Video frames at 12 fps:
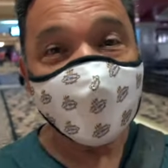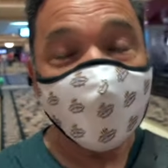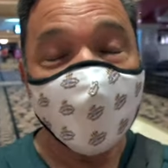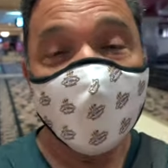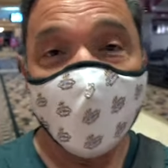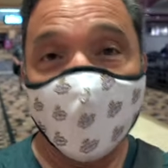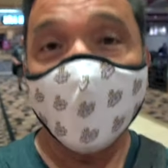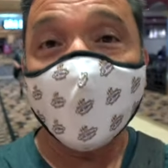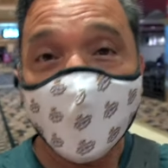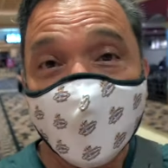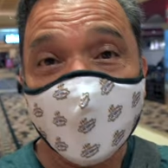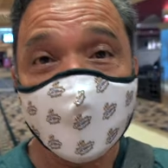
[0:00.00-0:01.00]
is going to be my
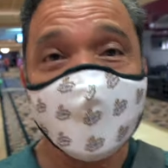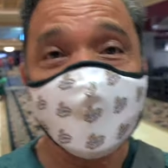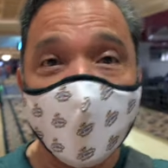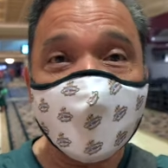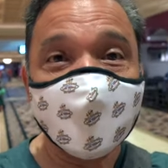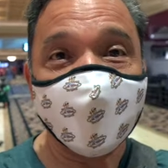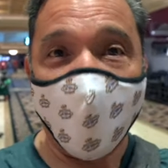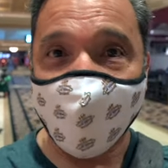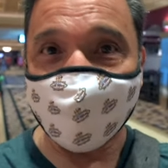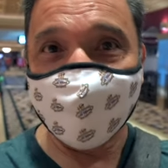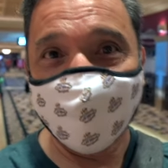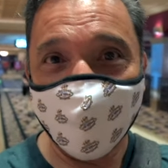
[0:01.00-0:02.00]
very first Star
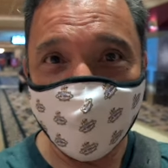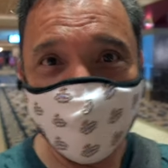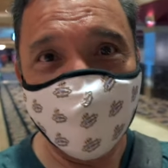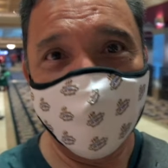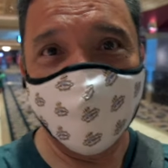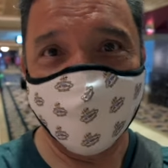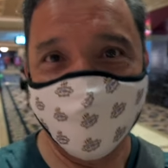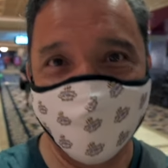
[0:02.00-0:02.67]
Trek convention.